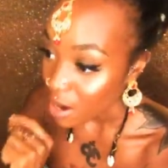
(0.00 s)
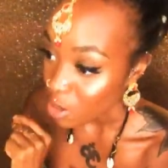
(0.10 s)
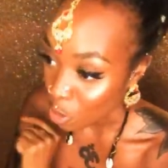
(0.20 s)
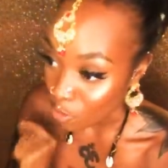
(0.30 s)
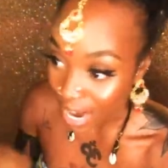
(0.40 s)

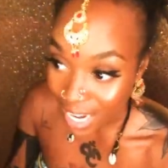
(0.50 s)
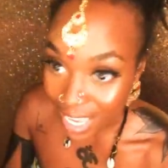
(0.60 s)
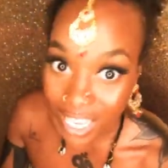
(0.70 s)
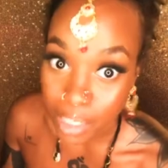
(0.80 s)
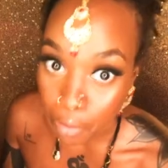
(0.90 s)
Your writing
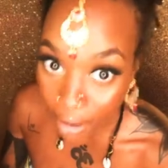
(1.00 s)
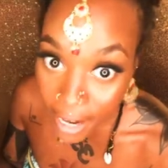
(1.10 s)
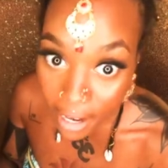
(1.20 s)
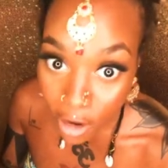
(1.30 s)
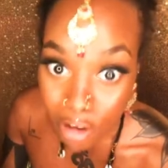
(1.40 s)
is
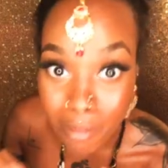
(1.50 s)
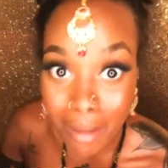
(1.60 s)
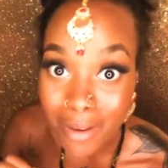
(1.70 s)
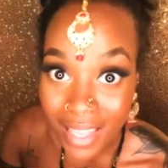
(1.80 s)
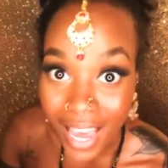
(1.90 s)
prayer.
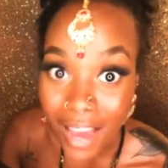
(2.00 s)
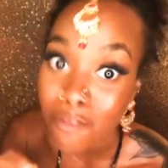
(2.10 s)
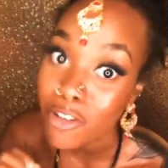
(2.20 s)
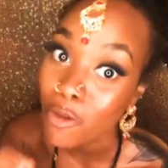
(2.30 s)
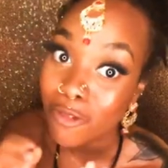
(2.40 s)
Remember that.
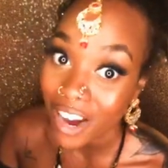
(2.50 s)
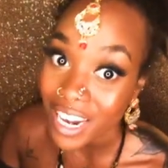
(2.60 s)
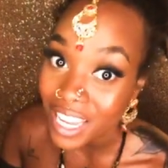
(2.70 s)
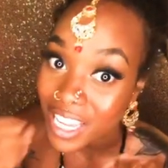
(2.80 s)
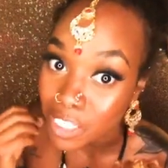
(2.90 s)
Your
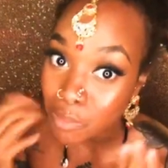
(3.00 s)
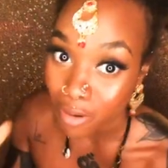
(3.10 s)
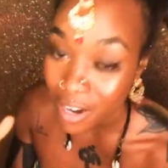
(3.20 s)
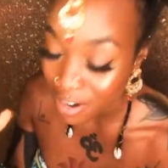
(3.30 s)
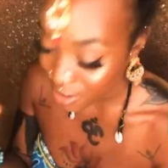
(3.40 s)
writing is
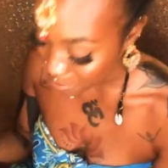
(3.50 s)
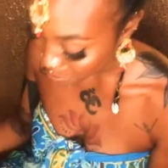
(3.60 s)
prayer.